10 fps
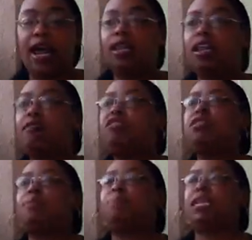I love to
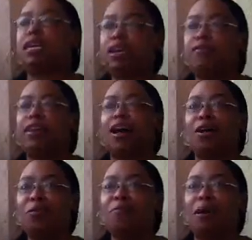believe, and I
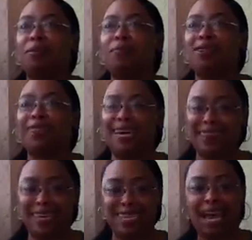hope my people
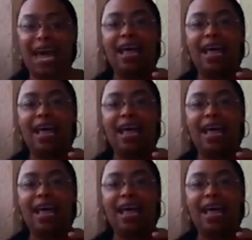think this,